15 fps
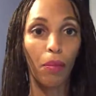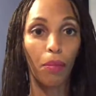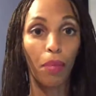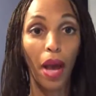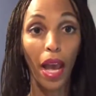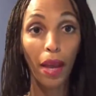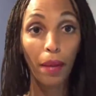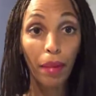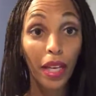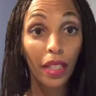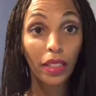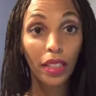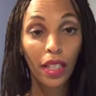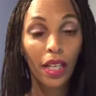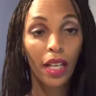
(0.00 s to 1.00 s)

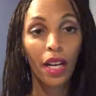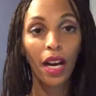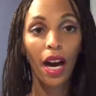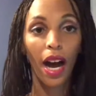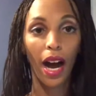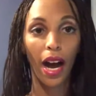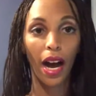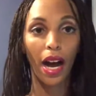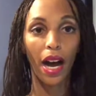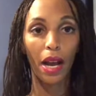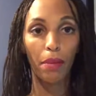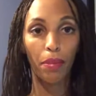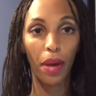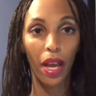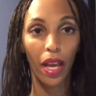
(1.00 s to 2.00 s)
Payment,
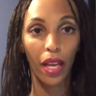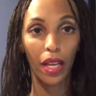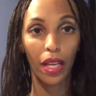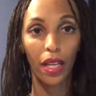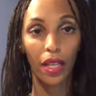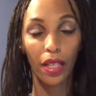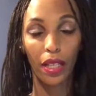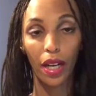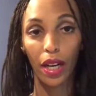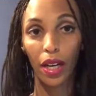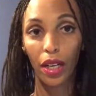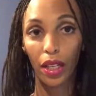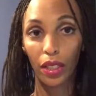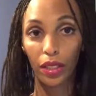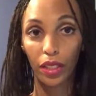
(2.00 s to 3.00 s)
I paid
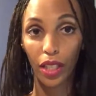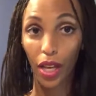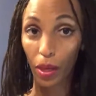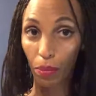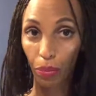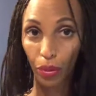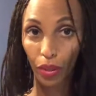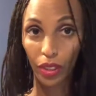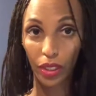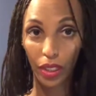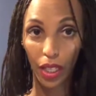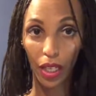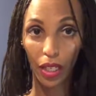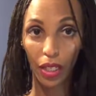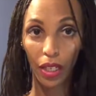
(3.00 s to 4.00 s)

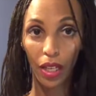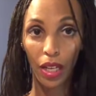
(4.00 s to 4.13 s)
10%